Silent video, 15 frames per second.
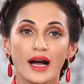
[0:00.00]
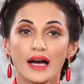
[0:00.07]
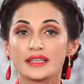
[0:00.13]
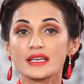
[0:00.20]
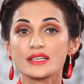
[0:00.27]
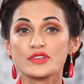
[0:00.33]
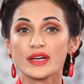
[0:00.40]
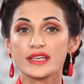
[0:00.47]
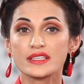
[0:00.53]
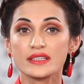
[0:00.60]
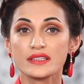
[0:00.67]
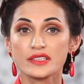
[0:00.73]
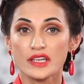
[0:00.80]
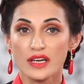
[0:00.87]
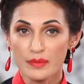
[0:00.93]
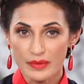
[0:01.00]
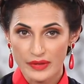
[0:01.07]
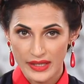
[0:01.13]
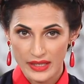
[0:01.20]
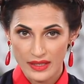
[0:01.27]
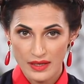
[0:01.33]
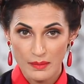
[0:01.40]
Adulterated
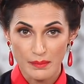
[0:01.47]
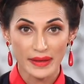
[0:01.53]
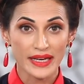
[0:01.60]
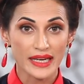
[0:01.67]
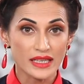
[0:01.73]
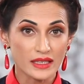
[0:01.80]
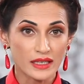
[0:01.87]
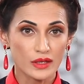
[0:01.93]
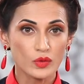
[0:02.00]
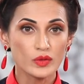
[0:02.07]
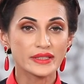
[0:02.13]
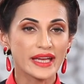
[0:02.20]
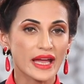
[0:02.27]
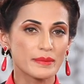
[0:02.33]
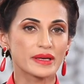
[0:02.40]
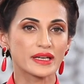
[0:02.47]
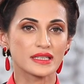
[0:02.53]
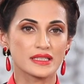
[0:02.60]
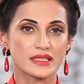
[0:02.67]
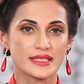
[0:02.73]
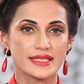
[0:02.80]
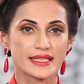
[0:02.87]
turmeric may include
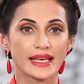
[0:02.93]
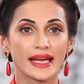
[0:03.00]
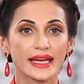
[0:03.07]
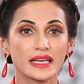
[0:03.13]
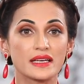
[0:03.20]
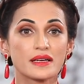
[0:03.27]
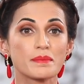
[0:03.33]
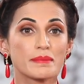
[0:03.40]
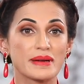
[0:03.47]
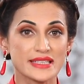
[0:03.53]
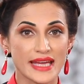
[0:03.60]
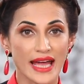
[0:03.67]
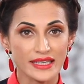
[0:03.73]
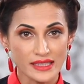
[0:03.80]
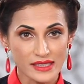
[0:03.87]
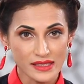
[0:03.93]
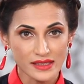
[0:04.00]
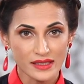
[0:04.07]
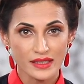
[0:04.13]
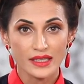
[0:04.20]
chemicals like metanil,